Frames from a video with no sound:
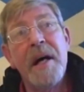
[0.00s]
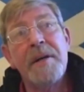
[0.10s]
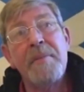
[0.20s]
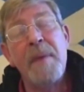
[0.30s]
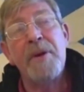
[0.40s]

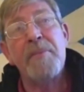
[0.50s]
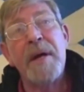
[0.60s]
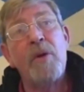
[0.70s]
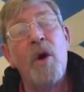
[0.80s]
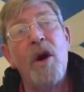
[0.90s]
And remember, there'll
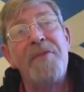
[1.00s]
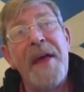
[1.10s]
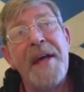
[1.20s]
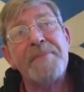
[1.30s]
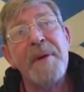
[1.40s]
be a lot of
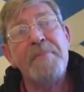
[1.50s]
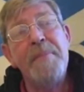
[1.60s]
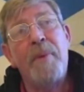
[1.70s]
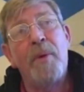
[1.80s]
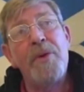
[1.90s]
desperate
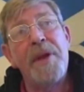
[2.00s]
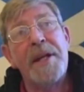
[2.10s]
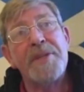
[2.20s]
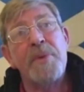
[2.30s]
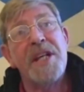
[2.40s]
people out
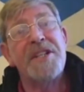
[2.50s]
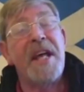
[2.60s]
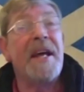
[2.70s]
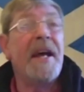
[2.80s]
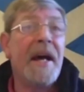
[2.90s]
there as
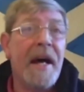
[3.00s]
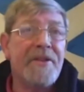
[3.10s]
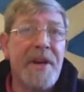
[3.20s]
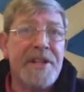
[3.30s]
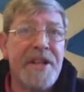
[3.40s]
the
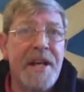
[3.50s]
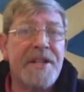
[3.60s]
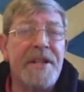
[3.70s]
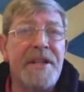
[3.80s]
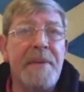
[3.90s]

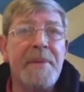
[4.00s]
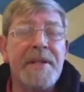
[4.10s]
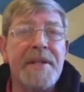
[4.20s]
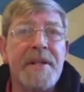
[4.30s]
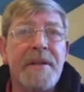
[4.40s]
recession
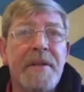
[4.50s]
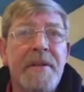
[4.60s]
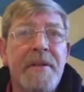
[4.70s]
deepens